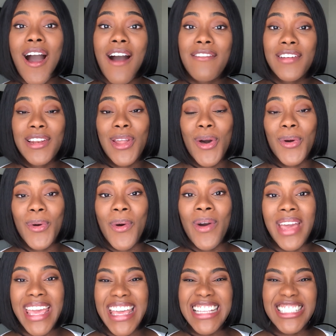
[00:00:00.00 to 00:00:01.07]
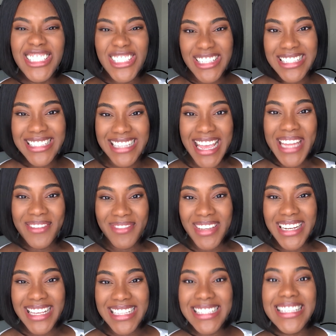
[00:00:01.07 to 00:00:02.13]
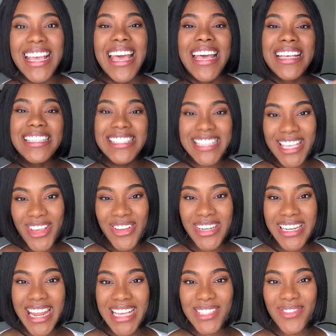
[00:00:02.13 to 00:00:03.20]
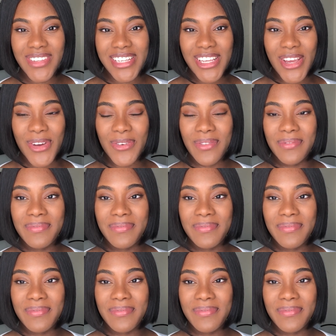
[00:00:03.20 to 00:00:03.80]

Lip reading: of a logo in just 10 minutes. See you in the next video.